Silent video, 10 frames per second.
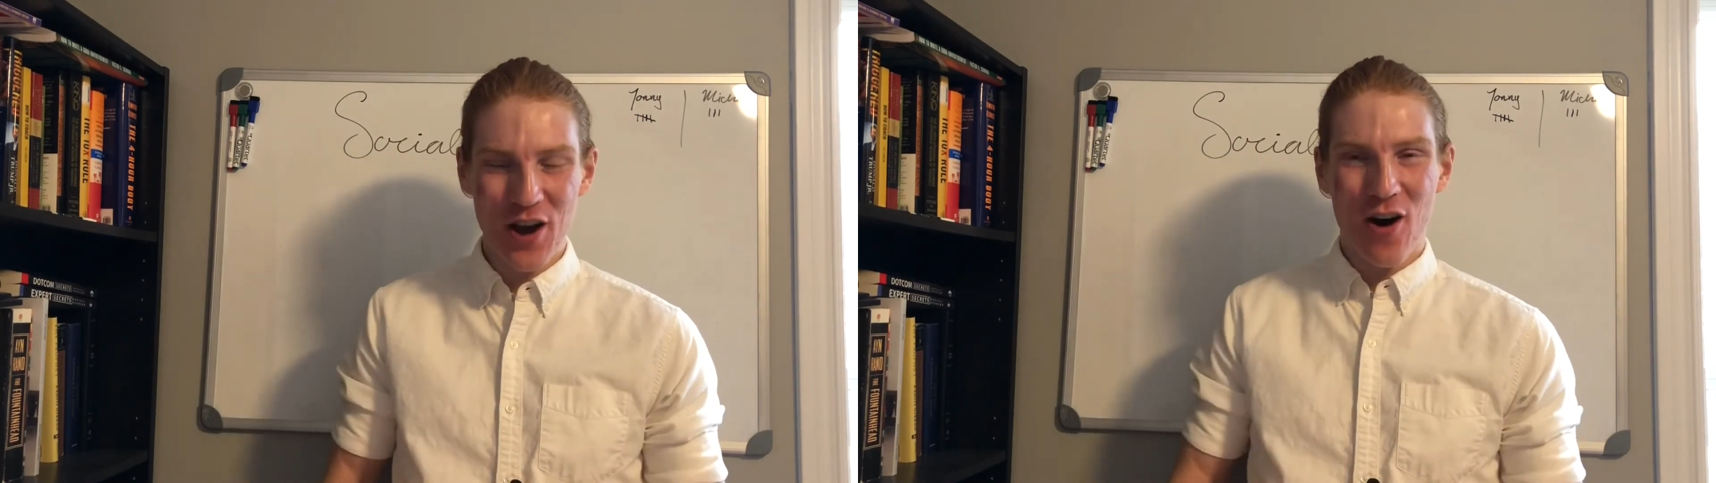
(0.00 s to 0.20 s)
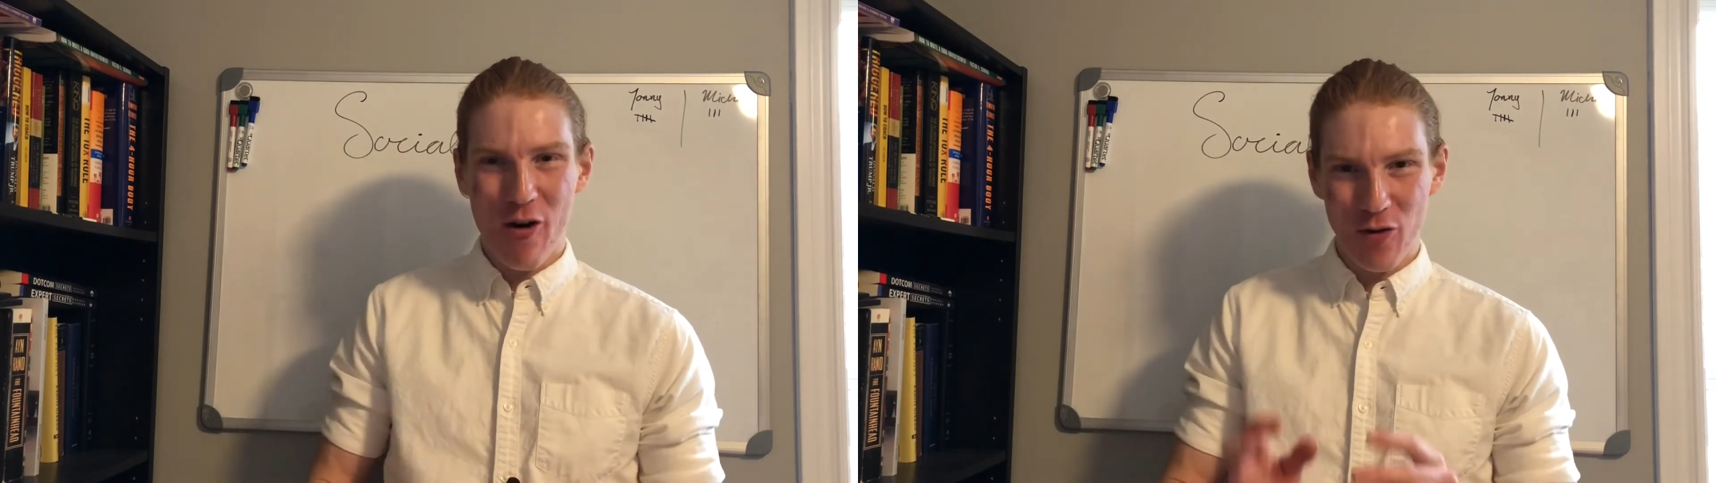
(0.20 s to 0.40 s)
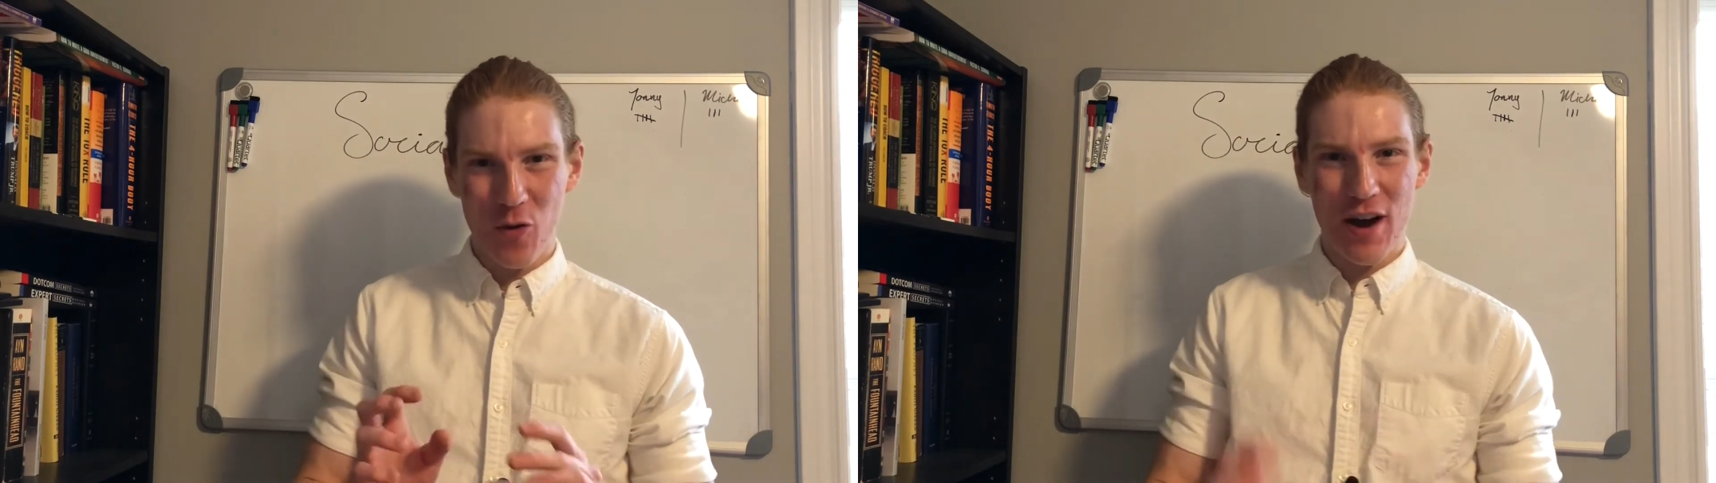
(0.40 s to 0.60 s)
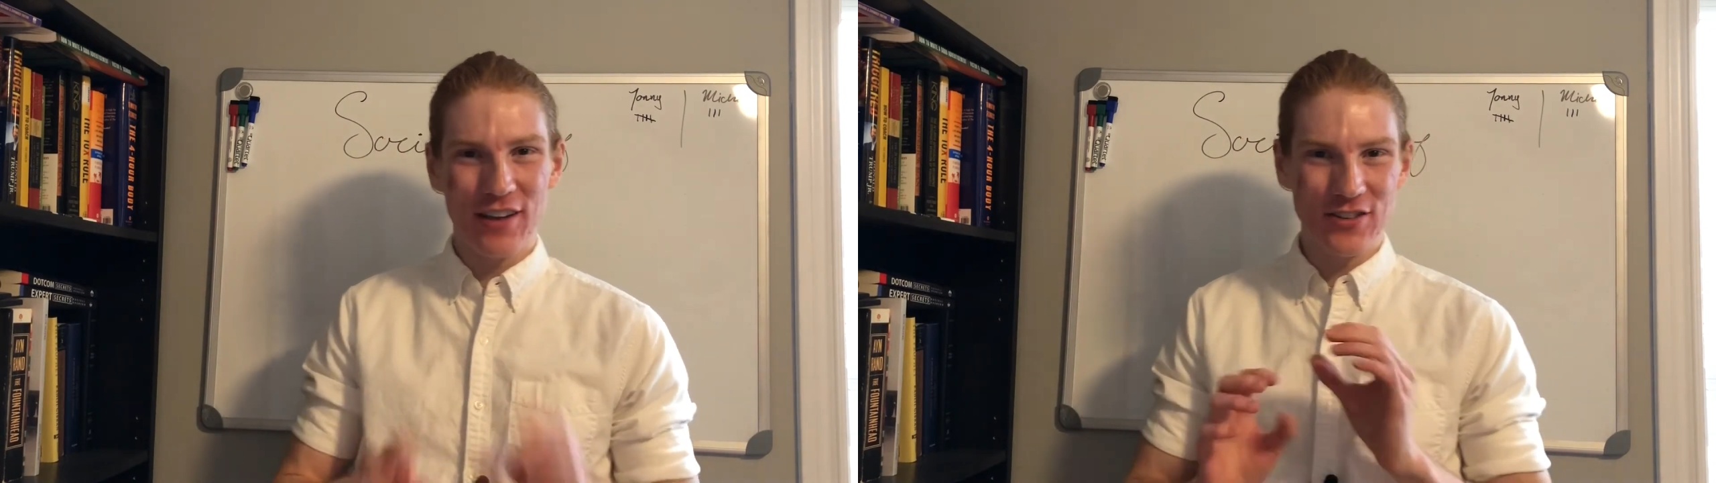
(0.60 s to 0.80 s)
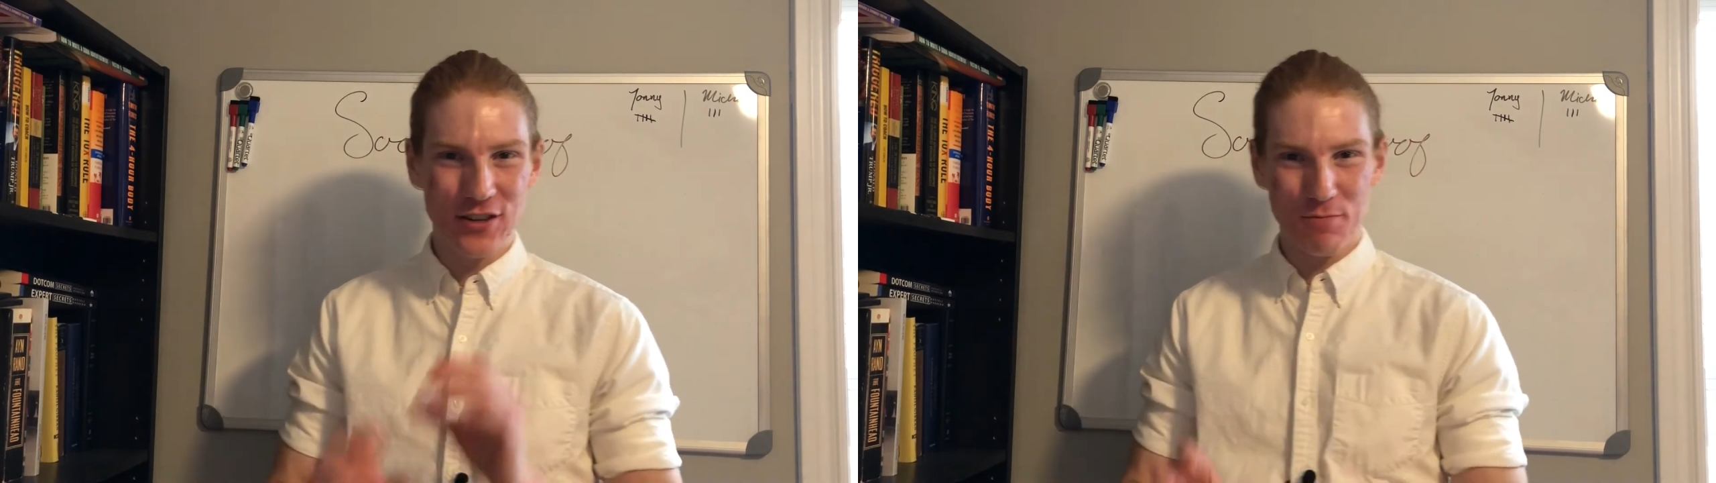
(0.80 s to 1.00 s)
all the while
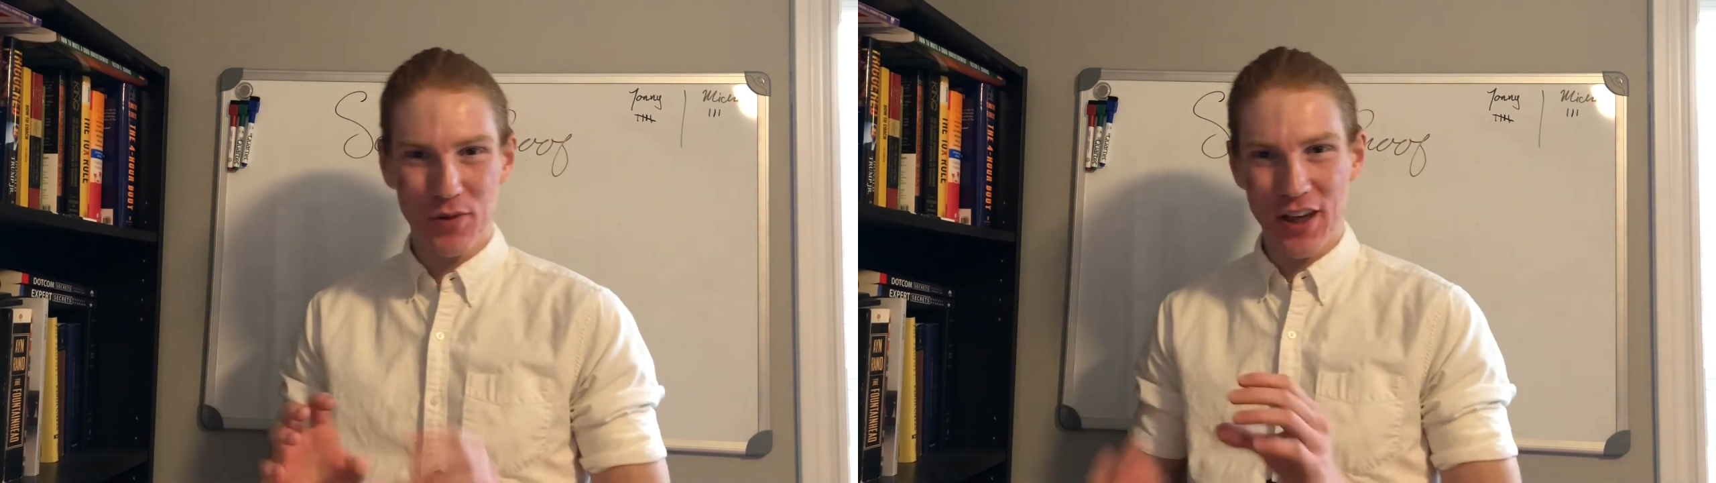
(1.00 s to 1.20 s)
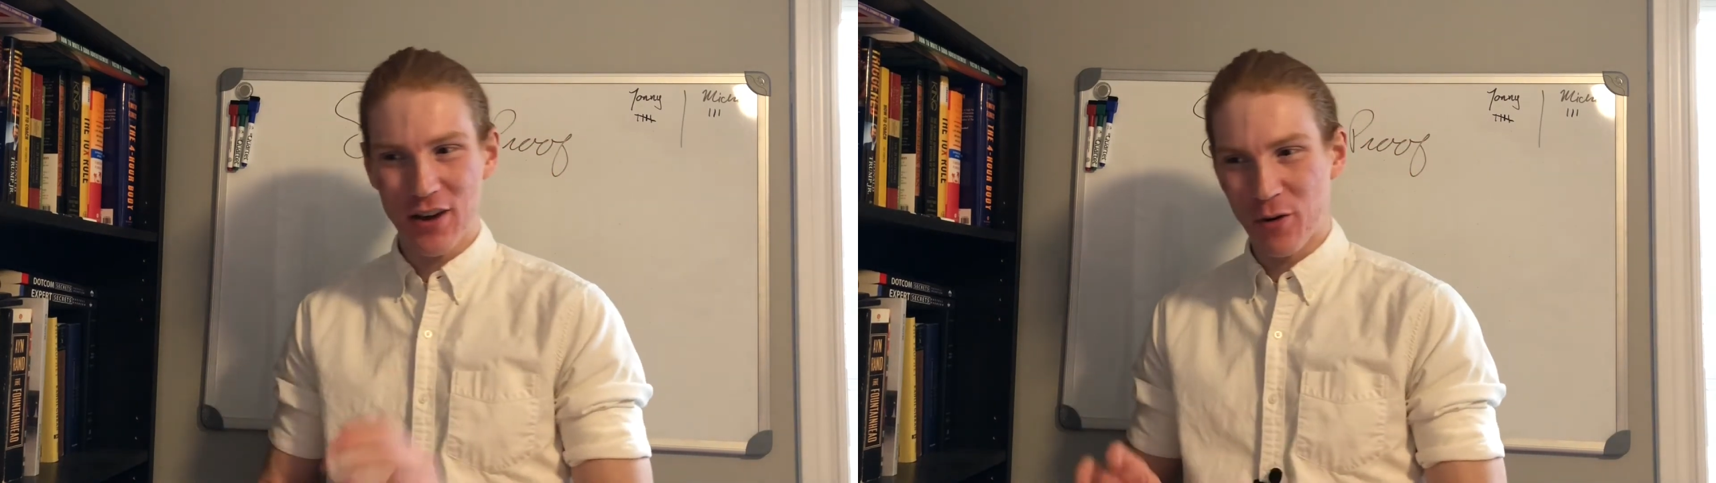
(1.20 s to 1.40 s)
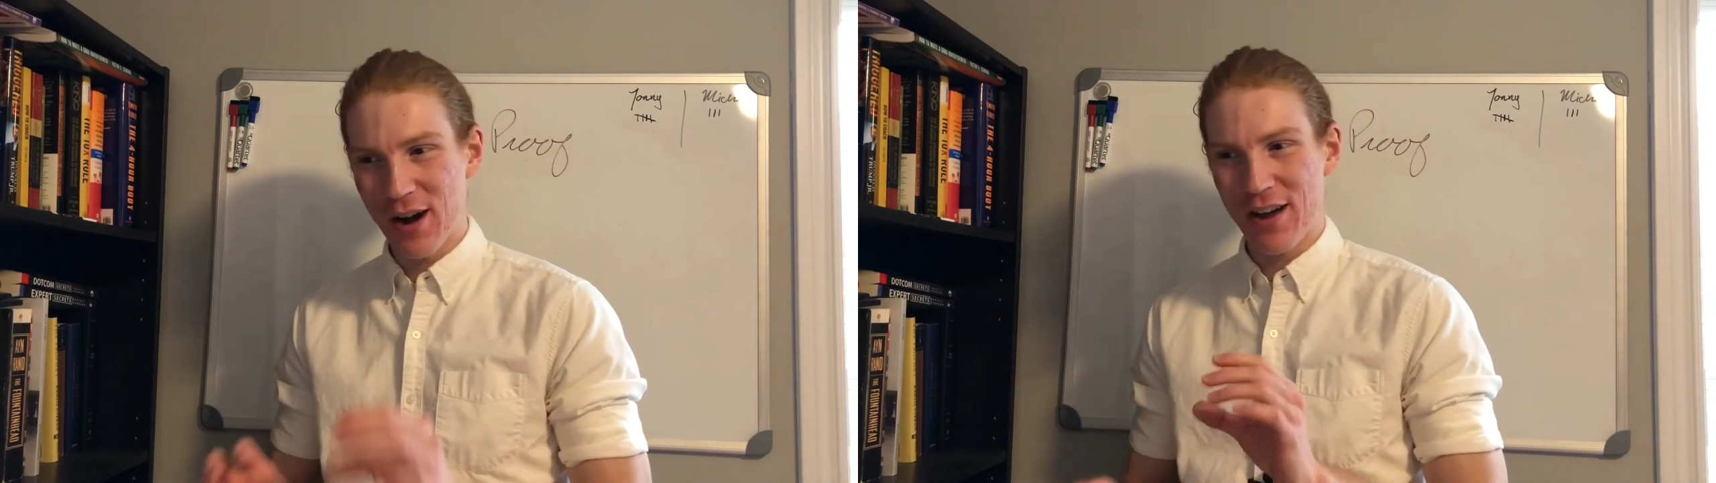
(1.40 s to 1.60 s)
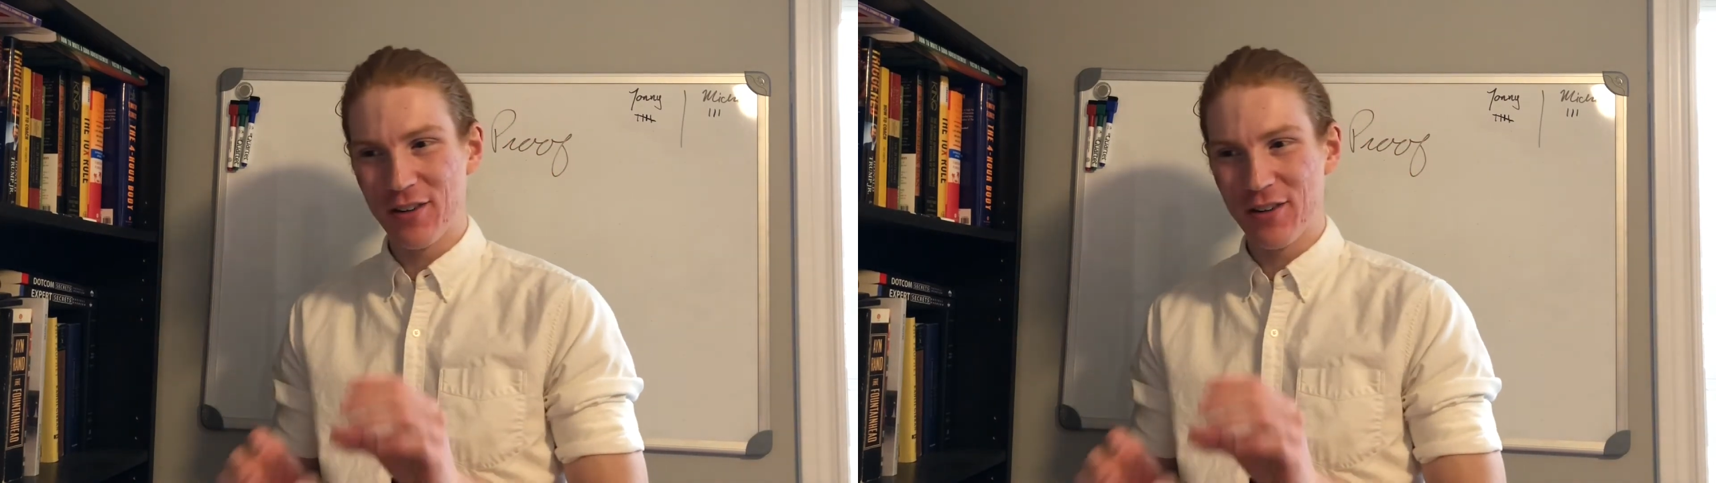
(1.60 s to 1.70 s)
he's just playing around,